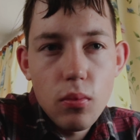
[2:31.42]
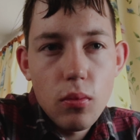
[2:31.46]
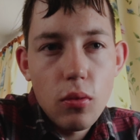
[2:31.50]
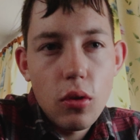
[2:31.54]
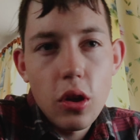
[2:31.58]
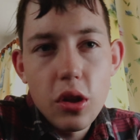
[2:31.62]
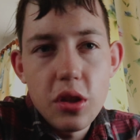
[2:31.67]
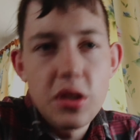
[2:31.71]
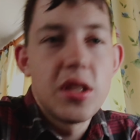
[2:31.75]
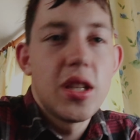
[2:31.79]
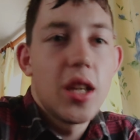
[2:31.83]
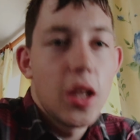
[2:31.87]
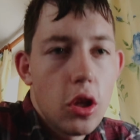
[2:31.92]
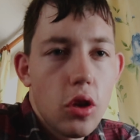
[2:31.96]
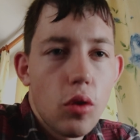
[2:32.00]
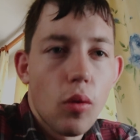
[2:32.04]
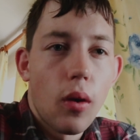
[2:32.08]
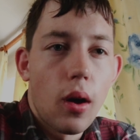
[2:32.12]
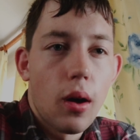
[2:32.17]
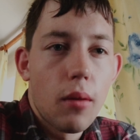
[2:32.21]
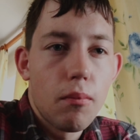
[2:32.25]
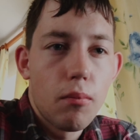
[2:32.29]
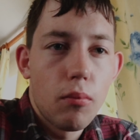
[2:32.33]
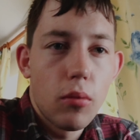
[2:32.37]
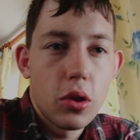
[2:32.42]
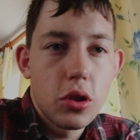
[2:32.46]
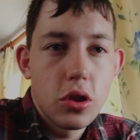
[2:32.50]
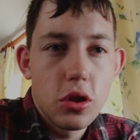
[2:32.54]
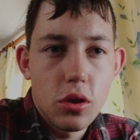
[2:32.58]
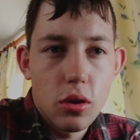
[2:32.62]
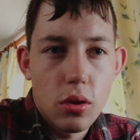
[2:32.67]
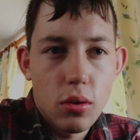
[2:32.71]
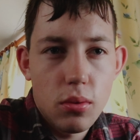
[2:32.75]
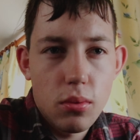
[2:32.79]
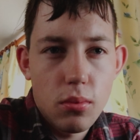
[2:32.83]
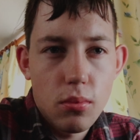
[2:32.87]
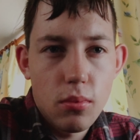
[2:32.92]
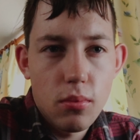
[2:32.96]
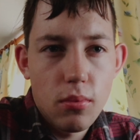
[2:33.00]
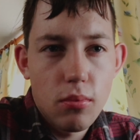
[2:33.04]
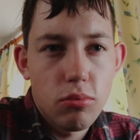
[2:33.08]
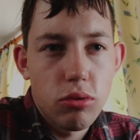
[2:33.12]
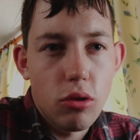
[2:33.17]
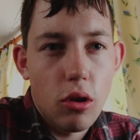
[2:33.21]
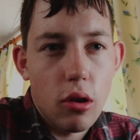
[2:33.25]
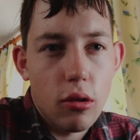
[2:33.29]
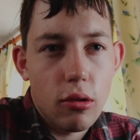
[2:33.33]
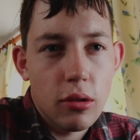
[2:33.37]
continue on with your
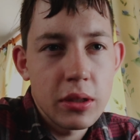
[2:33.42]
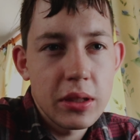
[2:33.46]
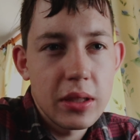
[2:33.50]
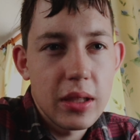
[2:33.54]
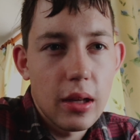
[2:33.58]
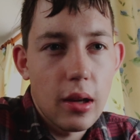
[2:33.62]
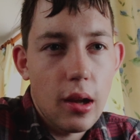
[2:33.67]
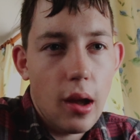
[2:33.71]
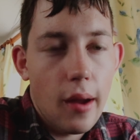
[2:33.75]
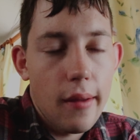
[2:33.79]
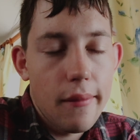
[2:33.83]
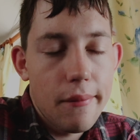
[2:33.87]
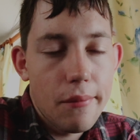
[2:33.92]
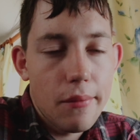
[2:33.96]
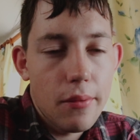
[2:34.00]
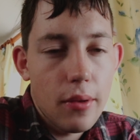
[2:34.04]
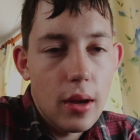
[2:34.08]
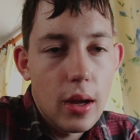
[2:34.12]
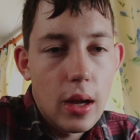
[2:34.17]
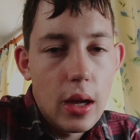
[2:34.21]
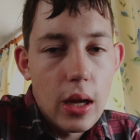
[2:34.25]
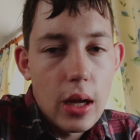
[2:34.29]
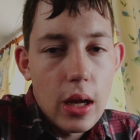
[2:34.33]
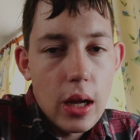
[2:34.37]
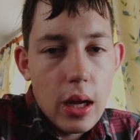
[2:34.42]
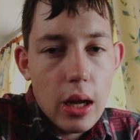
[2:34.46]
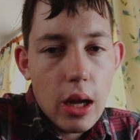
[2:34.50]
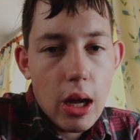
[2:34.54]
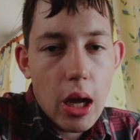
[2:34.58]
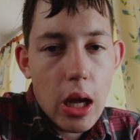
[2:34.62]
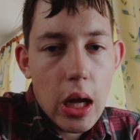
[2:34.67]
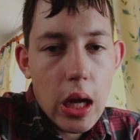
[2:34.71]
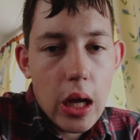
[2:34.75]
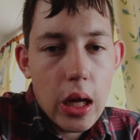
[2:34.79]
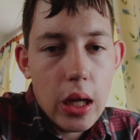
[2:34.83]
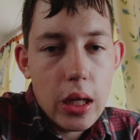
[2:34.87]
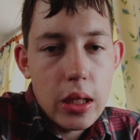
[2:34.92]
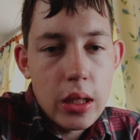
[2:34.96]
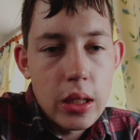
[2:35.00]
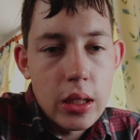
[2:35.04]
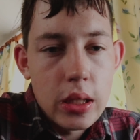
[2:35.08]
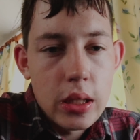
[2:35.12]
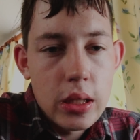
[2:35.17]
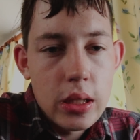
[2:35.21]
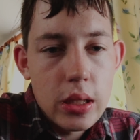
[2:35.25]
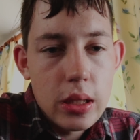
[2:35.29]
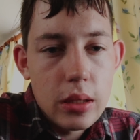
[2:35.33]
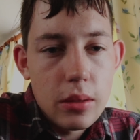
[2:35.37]
progress in life,
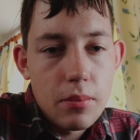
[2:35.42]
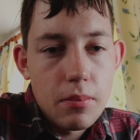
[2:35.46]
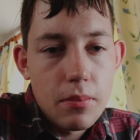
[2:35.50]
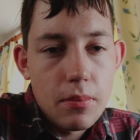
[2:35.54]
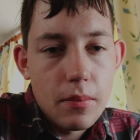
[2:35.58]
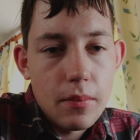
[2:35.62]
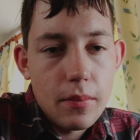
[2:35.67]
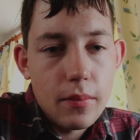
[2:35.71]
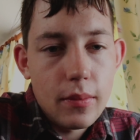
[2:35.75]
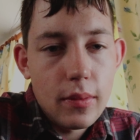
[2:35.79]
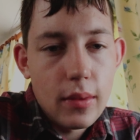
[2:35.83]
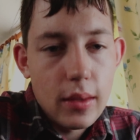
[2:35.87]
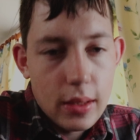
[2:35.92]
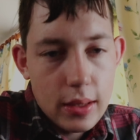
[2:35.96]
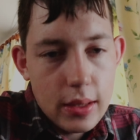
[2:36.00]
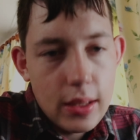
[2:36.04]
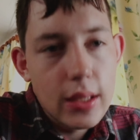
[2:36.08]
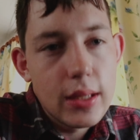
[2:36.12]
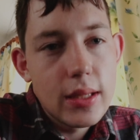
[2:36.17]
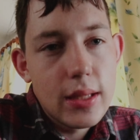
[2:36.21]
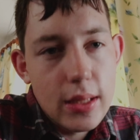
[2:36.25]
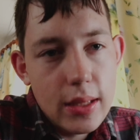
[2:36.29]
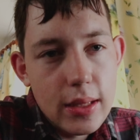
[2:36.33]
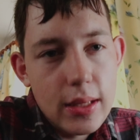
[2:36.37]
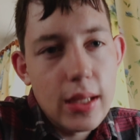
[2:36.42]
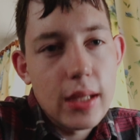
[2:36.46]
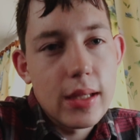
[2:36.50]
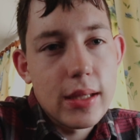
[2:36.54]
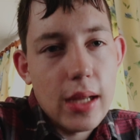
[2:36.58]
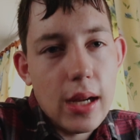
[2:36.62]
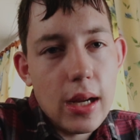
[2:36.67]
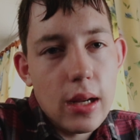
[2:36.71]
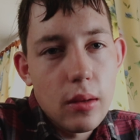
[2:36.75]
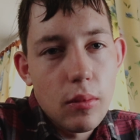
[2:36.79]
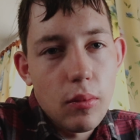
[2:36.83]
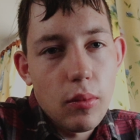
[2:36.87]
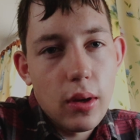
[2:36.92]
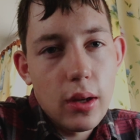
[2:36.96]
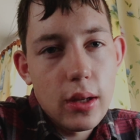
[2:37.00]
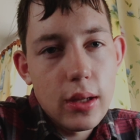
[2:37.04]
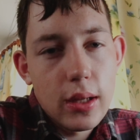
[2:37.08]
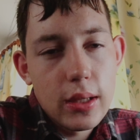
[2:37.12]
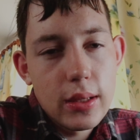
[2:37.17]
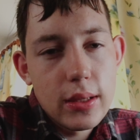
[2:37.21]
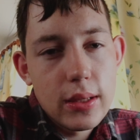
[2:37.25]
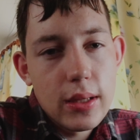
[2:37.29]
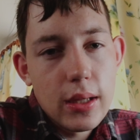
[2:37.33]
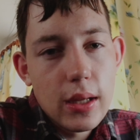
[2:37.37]
and this is exactly what it
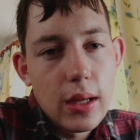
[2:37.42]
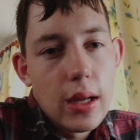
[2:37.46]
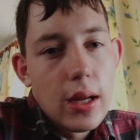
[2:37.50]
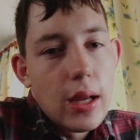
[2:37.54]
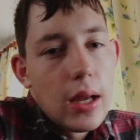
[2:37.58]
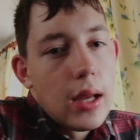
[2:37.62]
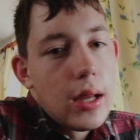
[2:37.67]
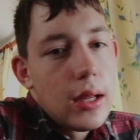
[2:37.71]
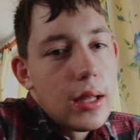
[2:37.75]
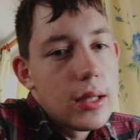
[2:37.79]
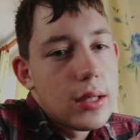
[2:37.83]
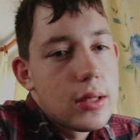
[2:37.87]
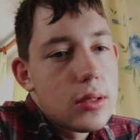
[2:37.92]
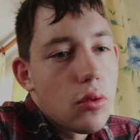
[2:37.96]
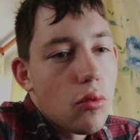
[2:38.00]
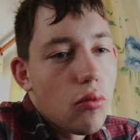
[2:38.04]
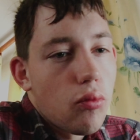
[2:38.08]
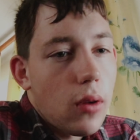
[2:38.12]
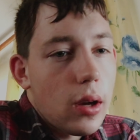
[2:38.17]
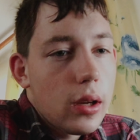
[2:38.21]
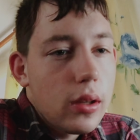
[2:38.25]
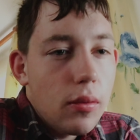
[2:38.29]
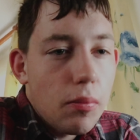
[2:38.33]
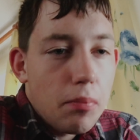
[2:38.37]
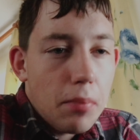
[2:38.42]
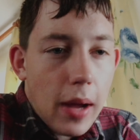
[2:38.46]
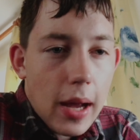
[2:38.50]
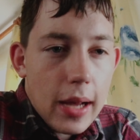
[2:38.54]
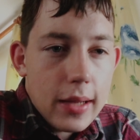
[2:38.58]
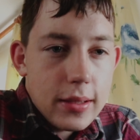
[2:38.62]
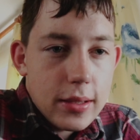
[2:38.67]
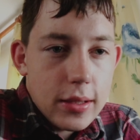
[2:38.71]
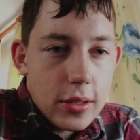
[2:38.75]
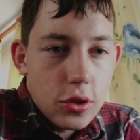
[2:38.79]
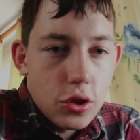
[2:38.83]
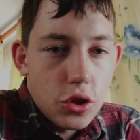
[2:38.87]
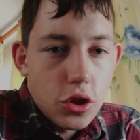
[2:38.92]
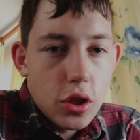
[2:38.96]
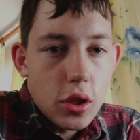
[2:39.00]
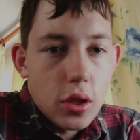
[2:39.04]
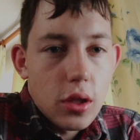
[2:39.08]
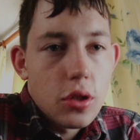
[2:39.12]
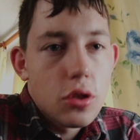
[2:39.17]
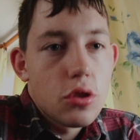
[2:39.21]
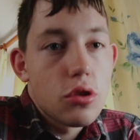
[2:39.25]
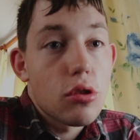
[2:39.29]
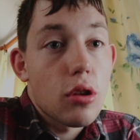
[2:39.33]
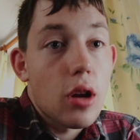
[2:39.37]
is. It's a rite of passage
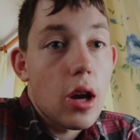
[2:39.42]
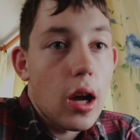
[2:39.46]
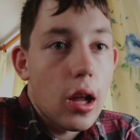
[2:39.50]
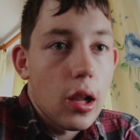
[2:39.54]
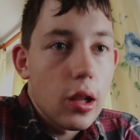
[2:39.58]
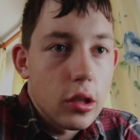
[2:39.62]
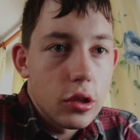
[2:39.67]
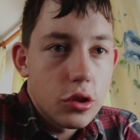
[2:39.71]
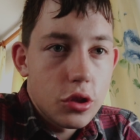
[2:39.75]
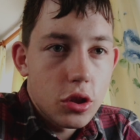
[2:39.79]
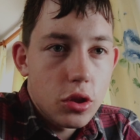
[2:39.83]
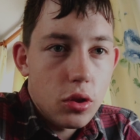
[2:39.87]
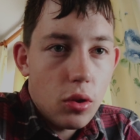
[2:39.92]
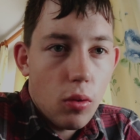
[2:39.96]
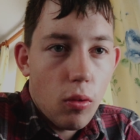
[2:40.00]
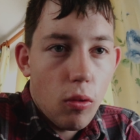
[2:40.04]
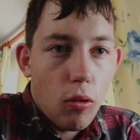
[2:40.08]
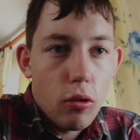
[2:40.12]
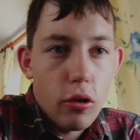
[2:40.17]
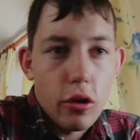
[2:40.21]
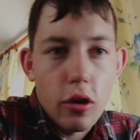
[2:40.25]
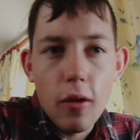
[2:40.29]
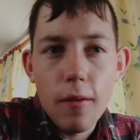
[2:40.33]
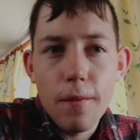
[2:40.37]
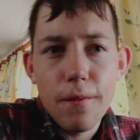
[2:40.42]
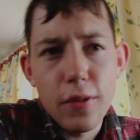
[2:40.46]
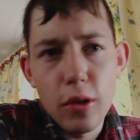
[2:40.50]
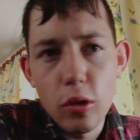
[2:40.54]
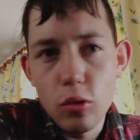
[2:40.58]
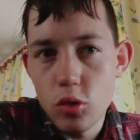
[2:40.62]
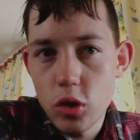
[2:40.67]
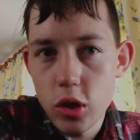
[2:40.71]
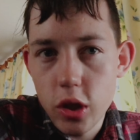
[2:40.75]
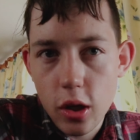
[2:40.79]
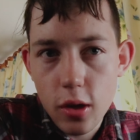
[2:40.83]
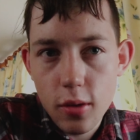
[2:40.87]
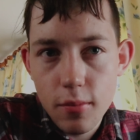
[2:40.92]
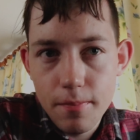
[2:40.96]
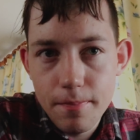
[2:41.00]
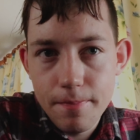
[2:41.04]
to college or your future,